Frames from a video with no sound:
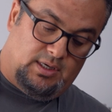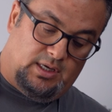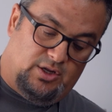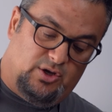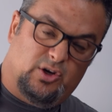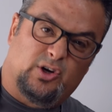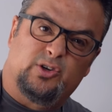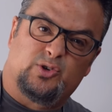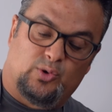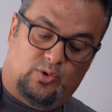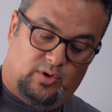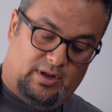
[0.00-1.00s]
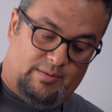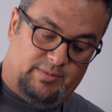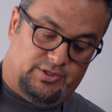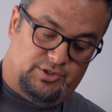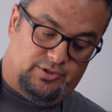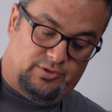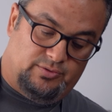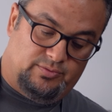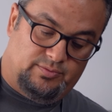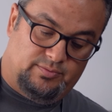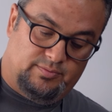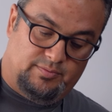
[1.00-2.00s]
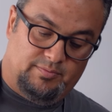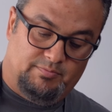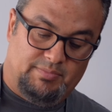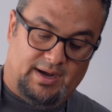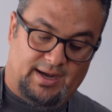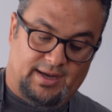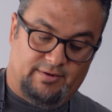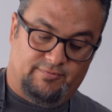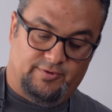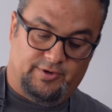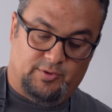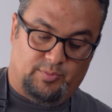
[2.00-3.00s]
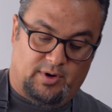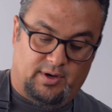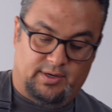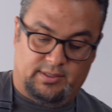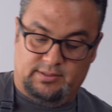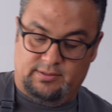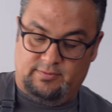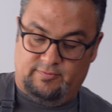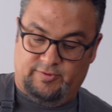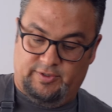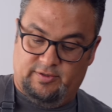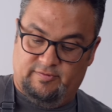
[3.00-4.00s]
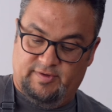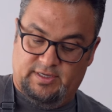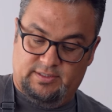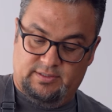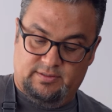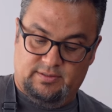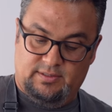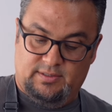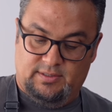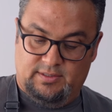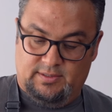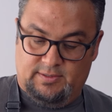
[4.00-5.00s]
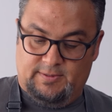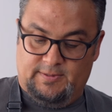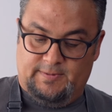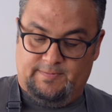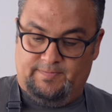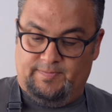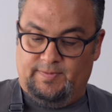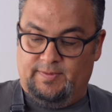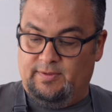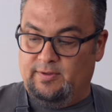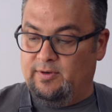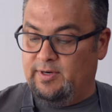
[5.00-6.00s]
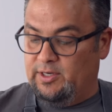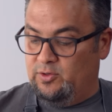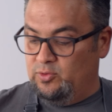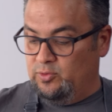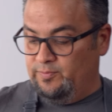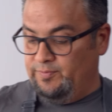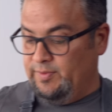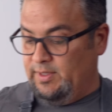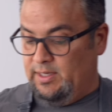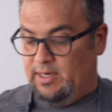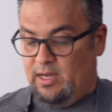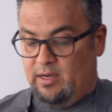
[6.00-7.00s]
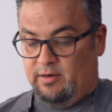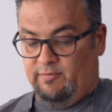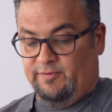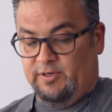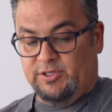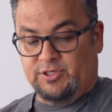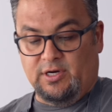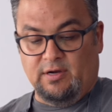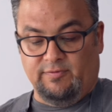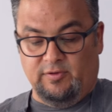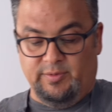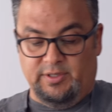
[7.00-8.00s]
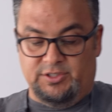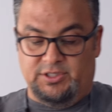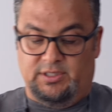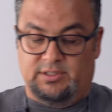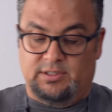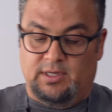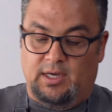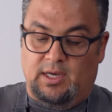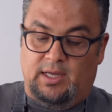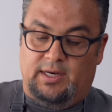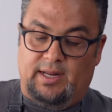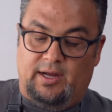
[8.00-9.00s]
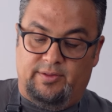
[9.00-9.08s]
You can control how much you buy for your product, for your event. All right, cool. And now I'm gonna finish it off with a little bit of cheese. Now